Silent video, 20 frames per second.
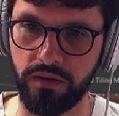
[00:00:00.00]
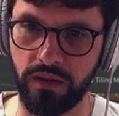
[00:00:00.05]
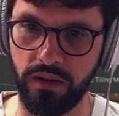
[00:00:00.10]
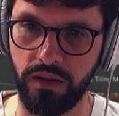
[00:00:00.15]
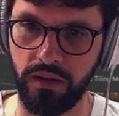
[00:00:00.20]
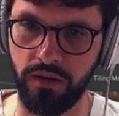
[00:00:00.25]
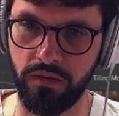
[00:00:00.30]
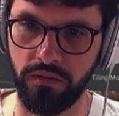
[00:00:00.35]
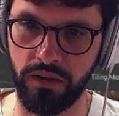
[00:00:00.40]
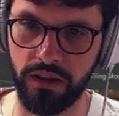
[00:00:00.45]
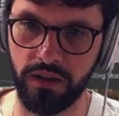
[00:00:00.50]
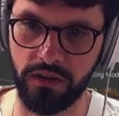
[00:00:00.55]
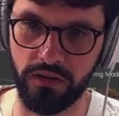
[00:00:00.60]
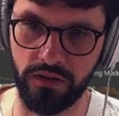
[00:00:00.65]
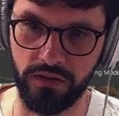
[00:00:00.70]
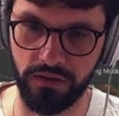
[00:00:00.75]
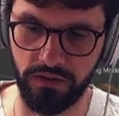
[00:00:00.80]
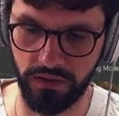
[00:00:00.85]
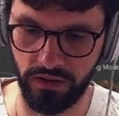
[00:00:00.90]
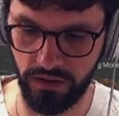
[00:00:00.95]
And now we can
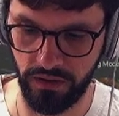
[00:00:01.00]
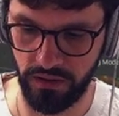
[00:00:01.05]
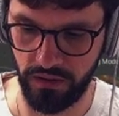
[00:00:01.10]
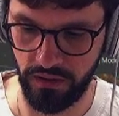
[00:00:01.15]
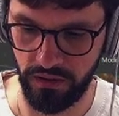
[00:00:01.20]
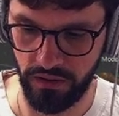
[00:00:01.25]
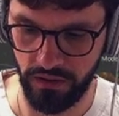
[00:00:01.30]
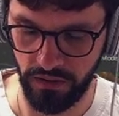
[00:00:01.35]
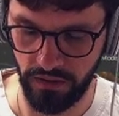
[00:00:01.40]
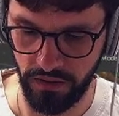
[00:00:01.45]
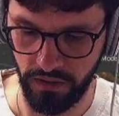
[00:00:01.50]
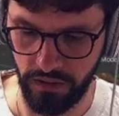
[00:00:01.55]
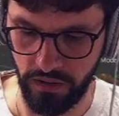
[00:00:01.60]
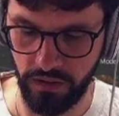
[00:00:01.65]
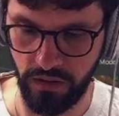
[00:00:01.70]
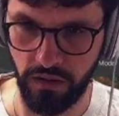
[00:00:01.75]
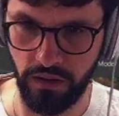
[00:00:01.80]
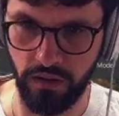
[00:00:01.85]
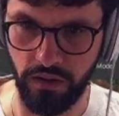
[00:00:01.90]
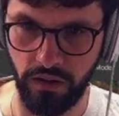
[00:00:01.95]
just
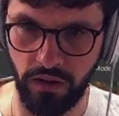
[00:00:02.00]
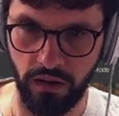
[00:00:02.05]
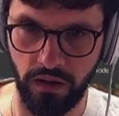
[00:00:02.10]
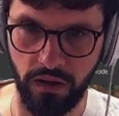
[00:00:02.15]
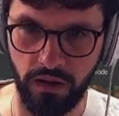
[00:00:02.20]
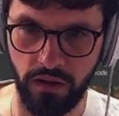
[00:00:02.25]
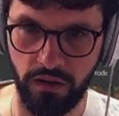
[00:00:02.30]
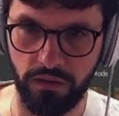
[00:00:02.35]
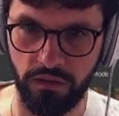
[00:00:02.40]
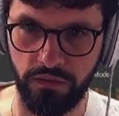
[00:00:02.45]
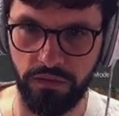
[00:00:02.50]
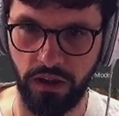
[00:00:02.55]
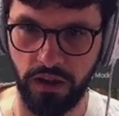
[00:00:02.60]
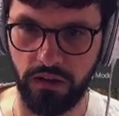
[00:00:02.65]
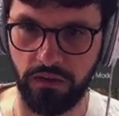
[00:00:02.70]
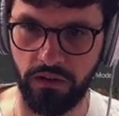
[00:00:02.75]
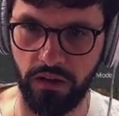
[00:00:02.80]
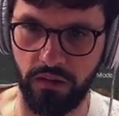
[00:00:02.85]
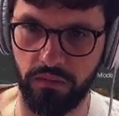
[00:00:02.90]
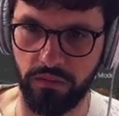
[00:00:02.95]
fuck
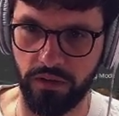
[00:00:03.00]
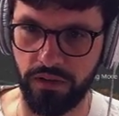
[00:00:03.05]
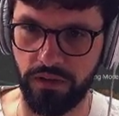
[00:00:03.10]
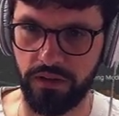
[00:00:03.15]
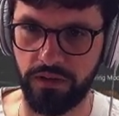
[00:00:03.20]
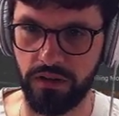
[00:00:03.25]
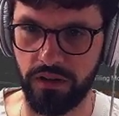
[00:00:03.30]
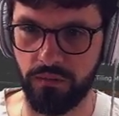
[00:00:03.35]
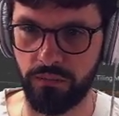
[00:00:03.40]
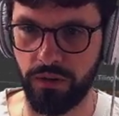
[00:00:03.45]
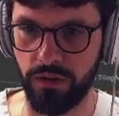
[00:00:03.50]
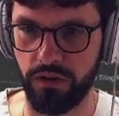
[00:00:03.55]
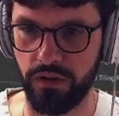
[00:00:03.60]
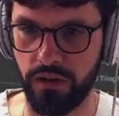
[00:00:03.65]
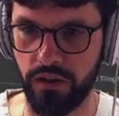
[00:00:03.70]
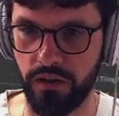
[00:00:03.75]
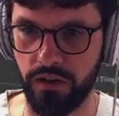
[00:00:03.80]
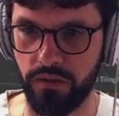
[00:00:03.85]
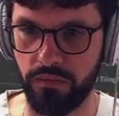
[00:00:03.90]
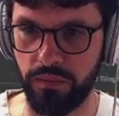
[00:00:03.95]
around with this input a
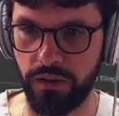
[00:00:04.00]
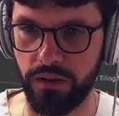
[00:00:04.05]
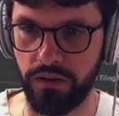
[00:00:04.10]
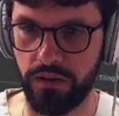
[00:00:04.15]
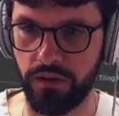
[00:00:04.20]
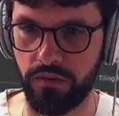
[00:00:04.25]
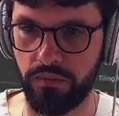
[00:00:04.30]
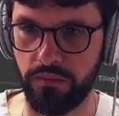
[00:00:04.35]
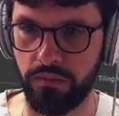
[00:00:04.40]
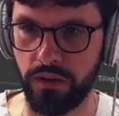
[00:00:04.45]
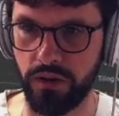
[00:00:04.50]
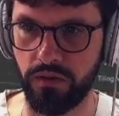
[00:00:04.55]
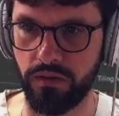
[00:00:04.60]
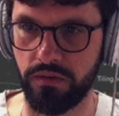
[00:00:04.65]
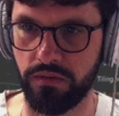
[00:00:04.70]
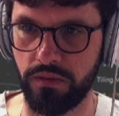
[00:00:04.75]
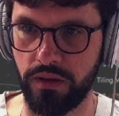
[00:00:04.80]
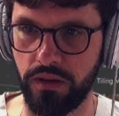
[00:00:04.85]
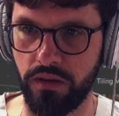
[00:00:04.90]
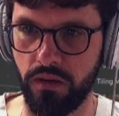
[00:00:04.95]
little bit
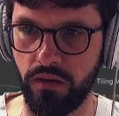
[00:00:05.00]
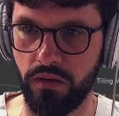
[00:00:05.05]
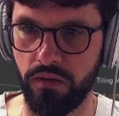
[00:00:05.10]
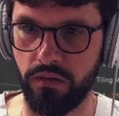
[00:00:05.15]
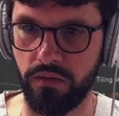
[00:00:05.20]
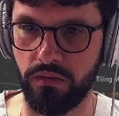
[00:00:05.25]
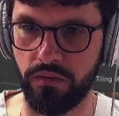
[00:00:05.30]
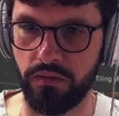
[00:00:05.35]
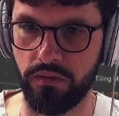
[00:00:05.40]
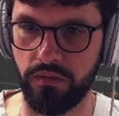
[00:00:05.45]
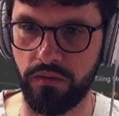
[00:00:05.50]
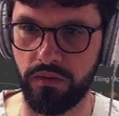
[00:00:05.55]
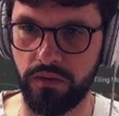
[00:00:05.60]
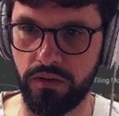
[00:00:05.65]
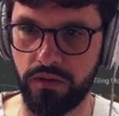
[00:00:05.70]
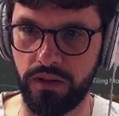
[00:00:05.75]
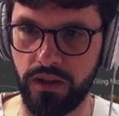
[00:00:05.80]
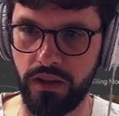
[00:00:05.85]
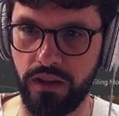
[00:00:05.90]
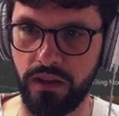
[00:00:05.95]
because we know,
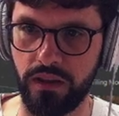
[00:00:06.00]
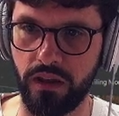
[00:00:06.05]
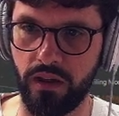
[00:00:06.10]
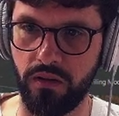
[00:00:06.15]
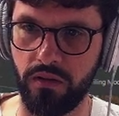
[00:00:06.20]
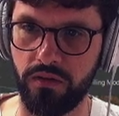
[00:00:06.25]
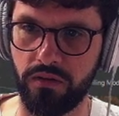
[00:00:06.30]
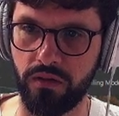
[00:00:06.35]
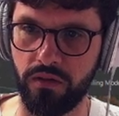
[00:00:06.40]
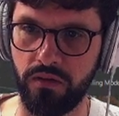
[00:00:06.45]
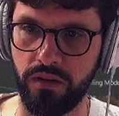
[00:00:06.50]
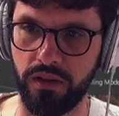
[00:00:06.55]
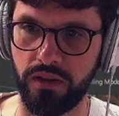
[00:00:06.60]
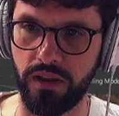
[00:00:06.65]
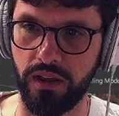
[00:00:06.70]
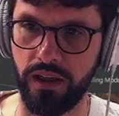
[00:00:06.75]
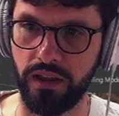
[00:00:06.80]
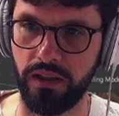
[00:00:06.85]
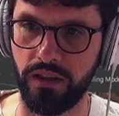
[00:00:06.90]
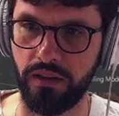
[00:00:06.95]
see, now it's only
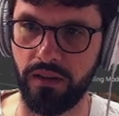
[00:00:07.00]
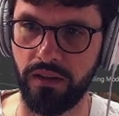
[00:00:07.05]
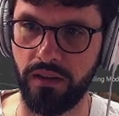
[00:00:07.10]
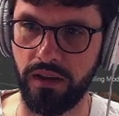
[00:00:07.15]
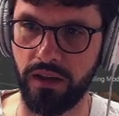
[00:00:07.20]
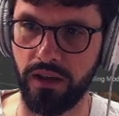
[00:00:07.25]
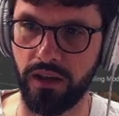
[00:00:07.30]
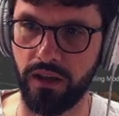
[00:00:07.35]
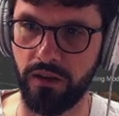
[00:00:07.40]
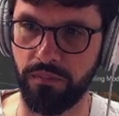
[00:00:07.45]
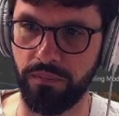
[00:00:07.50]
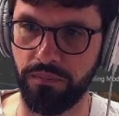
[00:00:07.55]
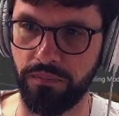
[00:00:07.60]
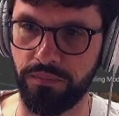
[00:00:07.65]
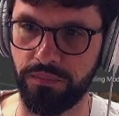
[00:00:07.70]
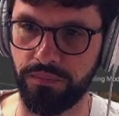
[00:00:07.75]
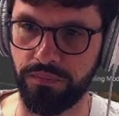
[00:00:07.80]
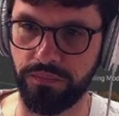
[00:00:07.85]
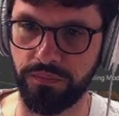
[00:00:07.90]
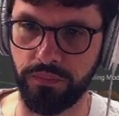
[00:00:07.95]
taking the,
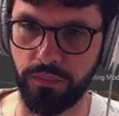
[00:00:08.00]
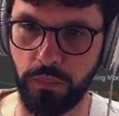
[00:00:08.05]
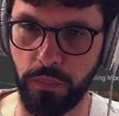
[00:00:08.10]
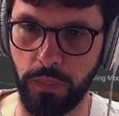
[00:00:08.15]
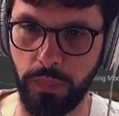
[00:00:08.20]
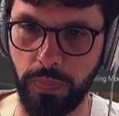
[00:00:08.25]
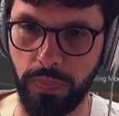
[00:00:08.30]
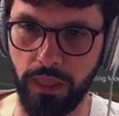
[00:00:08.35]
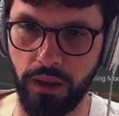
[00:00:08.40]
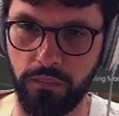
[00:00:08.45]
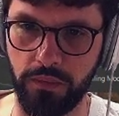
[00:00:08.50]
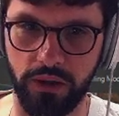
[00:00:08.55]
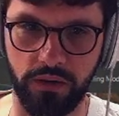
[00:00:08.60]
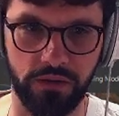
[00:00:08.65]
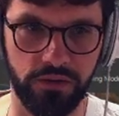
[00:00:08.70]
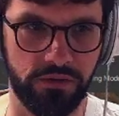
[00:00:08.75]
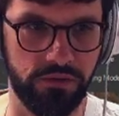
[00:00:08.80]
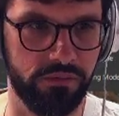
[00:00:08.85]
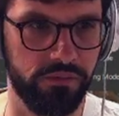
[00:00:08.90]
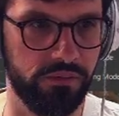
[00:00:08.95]

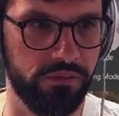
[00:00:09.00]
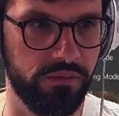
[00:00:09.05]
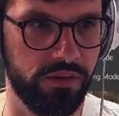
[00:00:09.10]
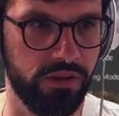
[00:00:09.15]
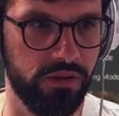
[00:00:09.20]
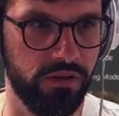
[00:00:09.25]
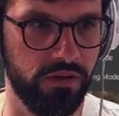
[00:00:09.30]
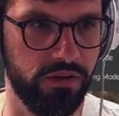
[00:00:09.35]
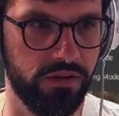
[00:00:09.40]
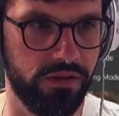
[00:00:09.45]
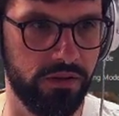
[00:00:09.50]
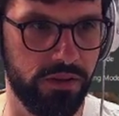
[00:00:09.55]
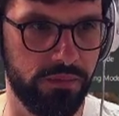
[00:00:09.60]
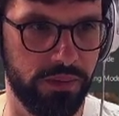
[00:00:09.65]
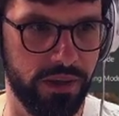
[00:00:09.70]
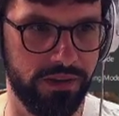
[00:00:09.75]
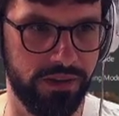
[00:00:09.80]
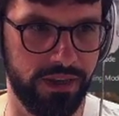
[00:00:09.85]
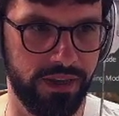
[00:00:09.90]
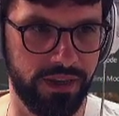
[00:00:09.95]
because, you know, it's like
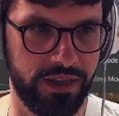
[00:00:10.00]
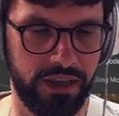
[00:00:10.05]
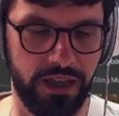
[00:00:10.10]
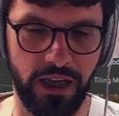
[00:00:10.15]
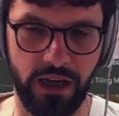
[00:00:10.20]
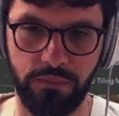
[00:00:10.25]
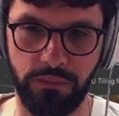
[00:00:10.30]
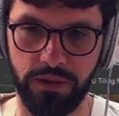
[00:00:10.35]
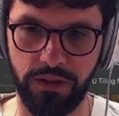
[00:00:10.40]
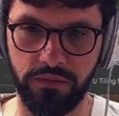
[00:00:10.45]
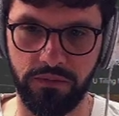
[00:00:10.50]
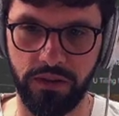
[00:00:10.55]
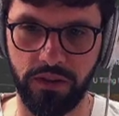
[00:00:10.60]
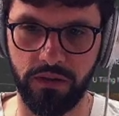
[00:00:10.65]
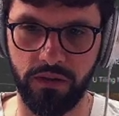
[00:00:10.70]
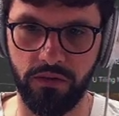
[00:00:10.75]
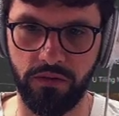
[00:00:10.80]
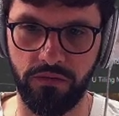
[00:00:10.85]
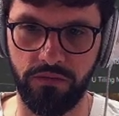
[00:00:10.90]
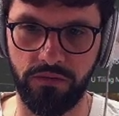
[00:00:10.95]
basically clamping. We
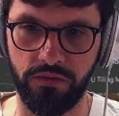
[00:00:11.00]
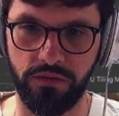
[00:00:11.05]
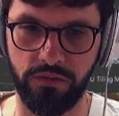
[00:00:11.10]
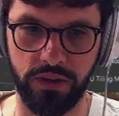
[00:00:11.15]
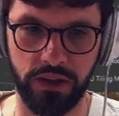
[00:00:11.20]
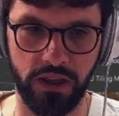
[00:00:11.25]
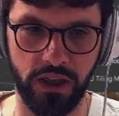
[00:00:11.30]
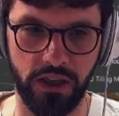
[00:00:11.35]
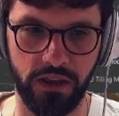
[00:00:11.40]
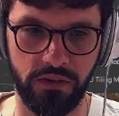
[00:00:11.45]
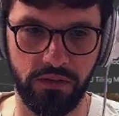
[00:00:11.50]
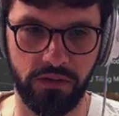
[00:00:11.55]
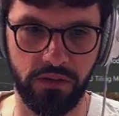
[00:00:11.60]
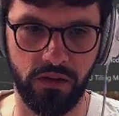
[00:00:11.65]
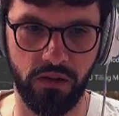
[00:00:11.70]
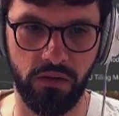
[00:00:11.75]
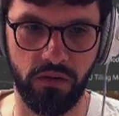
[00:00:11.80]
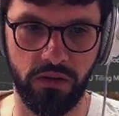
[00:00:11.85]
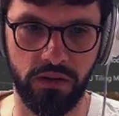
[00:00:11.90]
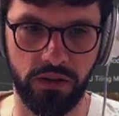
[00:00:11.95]
tell it
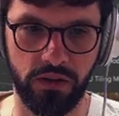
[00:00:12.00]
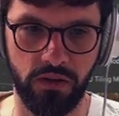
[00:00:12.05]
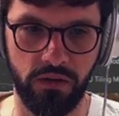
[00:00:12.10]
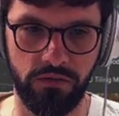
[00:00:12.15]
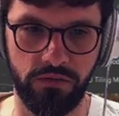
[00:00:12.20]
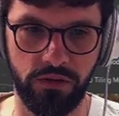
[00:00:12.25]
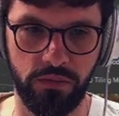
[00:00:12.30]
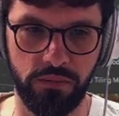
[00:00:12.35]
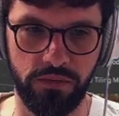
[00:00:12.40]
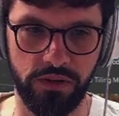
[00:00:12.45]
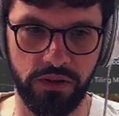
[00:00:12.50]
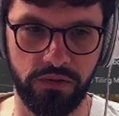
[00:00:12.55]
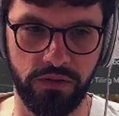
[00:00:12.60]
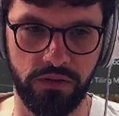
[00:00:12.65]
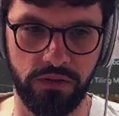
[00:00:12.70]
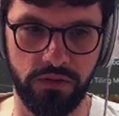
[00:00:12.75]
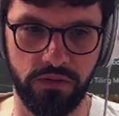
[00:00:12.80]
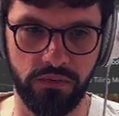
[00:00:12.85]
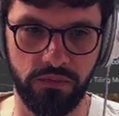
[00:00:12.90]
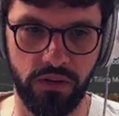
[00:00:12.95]
only go from 0
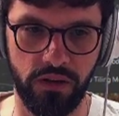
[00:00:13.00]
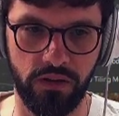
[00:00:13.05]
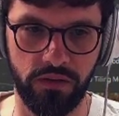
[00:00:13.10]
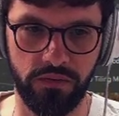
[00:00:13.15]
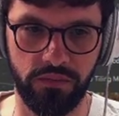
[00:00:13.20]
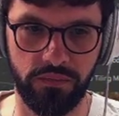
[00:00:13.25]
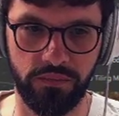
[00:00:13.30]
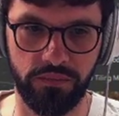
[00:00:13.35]
to 1.